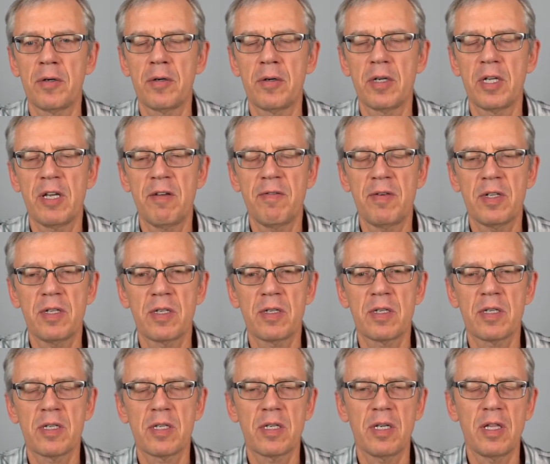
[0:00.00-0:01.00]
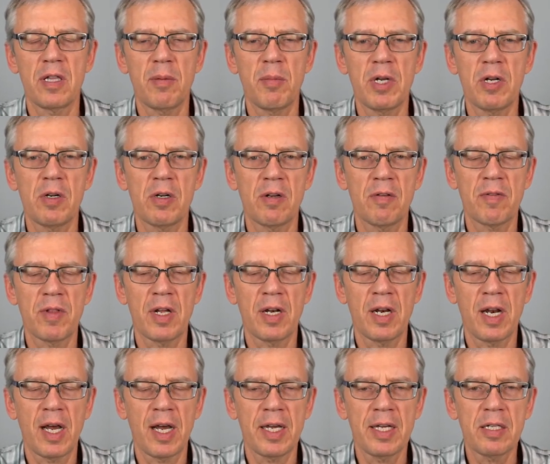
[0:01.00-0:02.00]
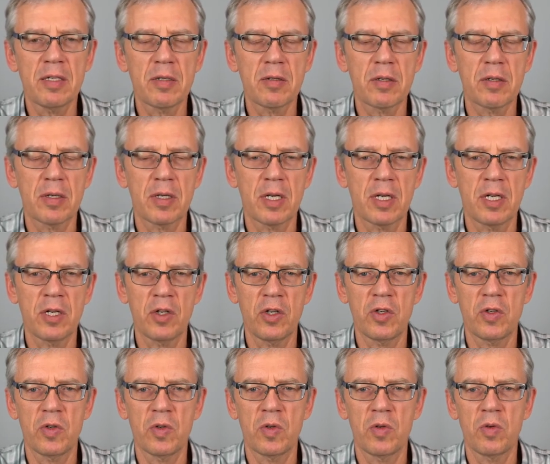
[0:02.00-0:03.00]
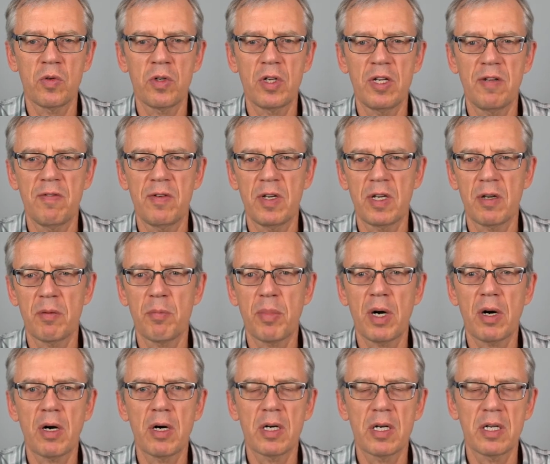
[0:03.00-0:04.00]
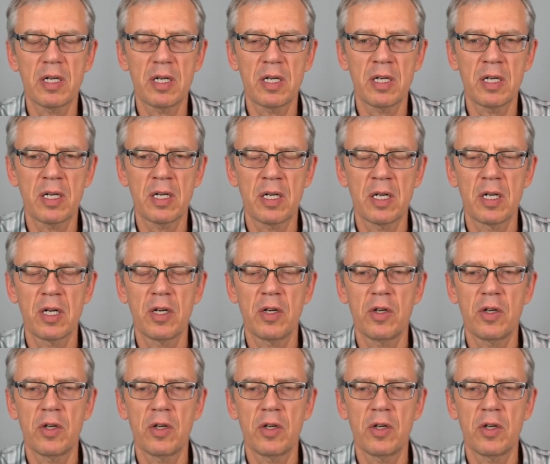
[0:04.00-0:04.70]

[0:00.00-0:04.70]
If it's in the middle of the night and you leaving party,